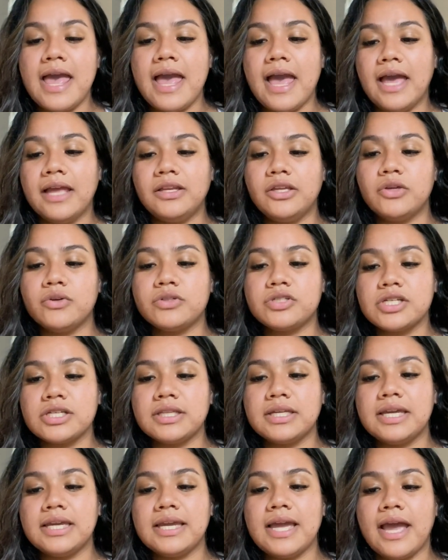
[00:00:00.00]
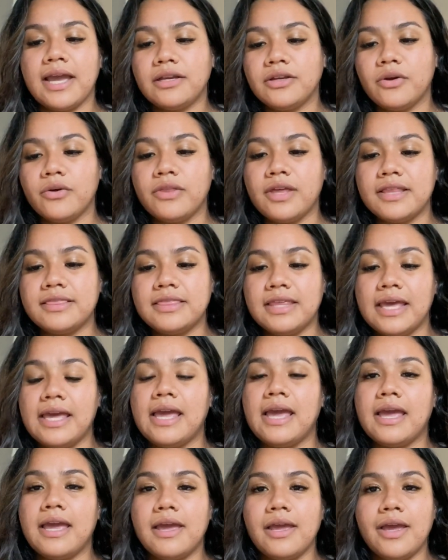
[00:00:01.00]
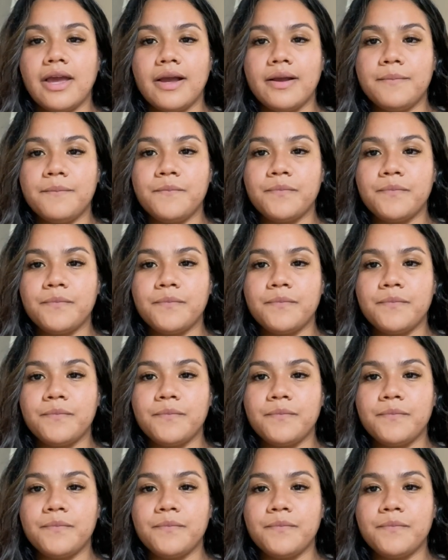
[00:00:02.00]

And usually I know that they